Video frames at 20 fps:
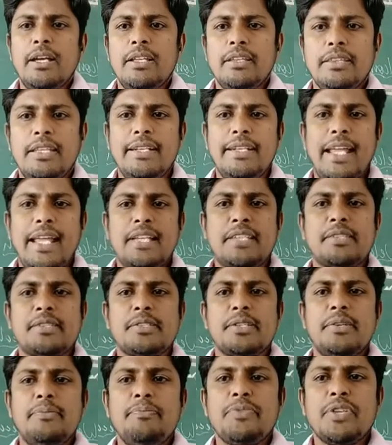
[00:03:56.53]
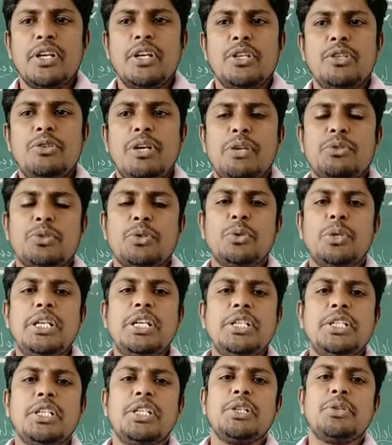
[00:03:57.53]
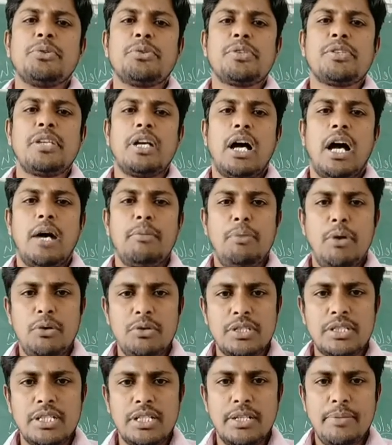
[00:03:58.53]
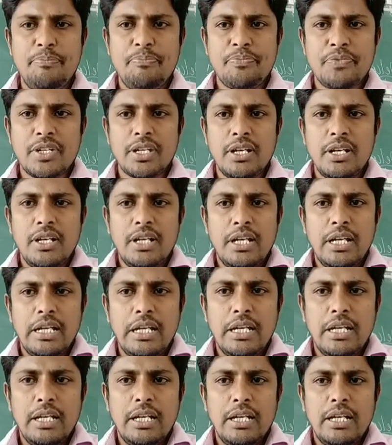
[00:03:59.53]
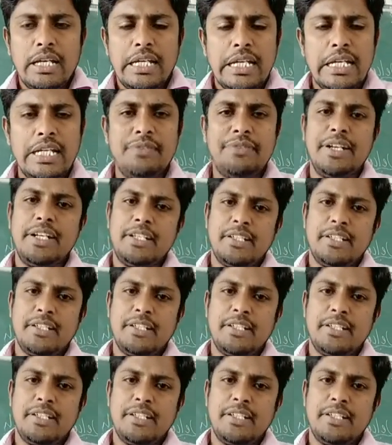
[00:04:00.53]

Then next, you have to introduce about the event